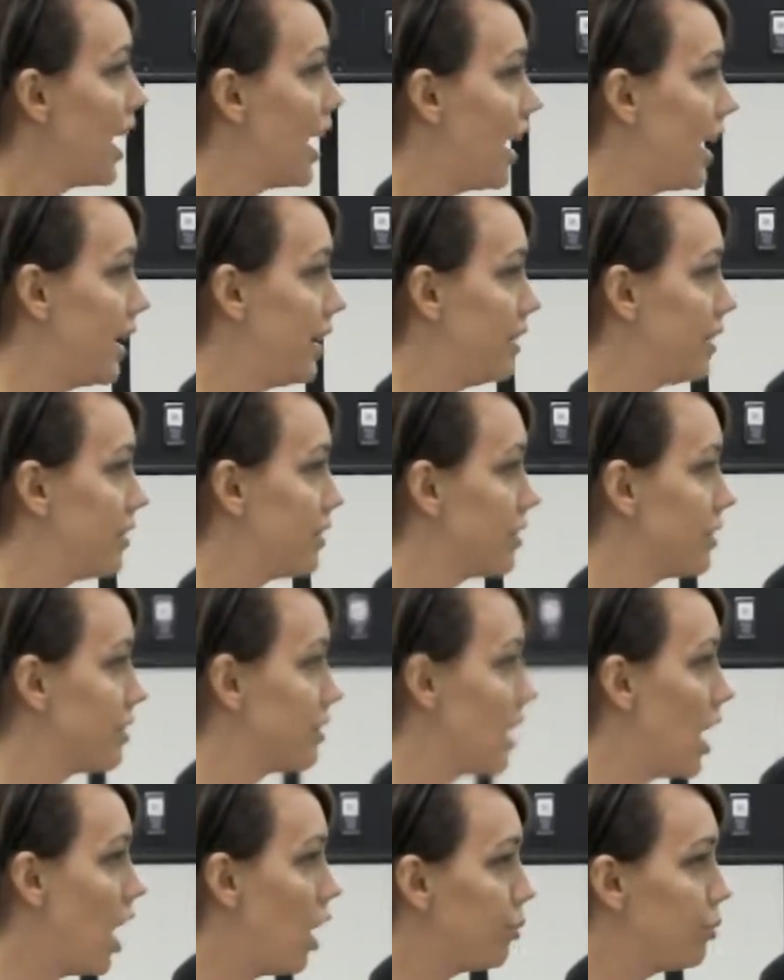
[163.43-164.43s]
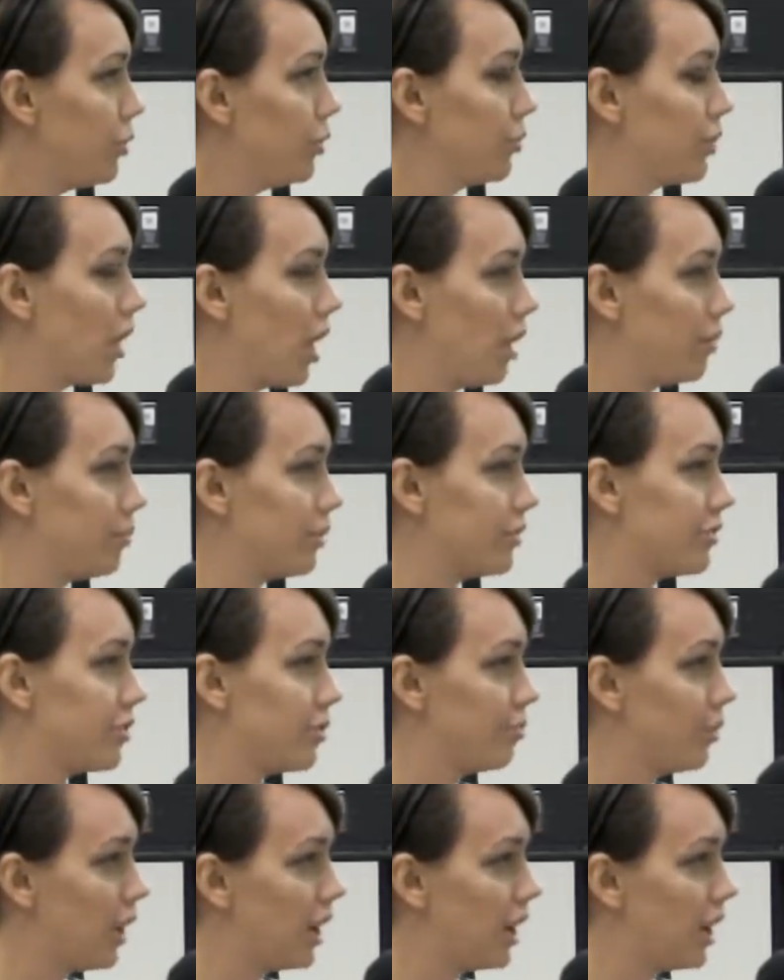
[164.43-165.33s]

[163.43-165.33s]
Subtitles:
and to help you accomplish the